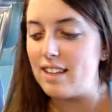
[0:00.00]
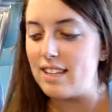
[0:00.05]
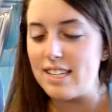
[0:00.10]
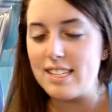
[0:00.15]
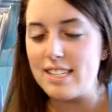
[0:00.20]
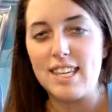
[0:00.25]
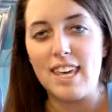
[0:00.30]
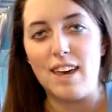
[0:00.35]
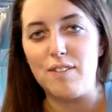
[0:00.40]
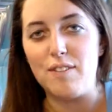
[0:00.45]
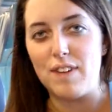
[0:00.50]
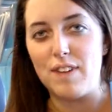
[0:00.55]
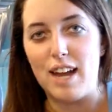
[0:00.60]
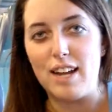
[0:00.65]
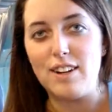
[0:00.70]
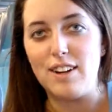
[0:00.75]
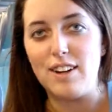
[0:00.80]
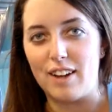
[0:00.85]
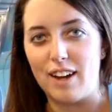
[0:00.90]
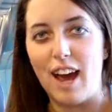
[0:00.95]
Liz can't
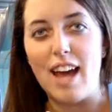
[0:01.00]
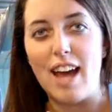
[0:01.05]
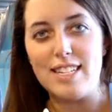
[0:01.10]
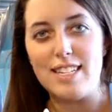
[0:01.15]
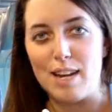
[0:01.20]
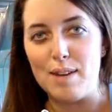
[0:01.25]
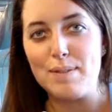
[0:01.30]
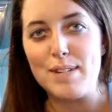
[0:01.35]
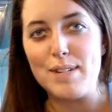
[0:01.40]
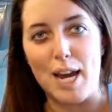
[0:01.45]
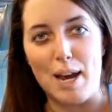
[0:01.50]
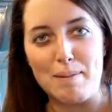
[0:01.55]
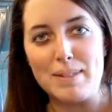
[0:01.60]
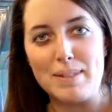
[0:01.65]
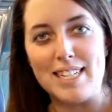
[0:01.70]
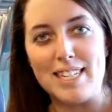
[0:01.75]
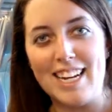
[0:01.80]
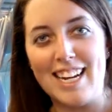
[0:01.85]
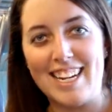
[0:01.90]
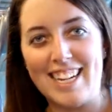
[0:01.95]
find her goddamn
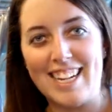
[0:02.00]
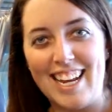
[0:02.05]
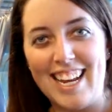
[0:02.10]
chapstick.